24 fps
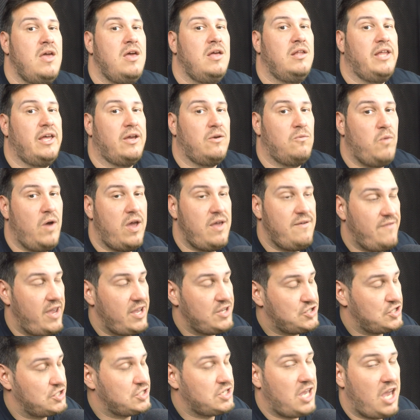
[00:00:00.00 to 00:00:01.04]
Like Wave 8
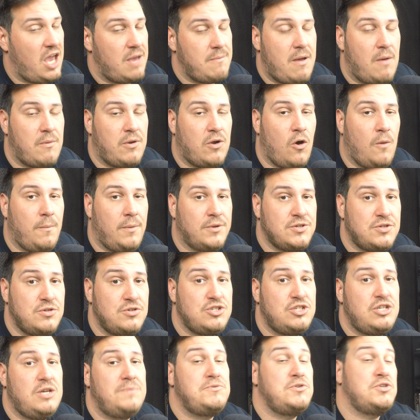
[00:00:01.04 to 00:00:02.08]
just came out with a whole bunch of new
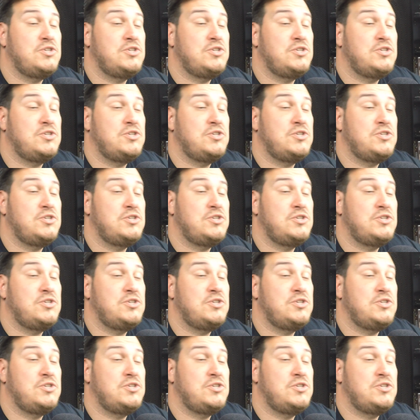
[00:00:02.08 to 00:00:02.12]
ships.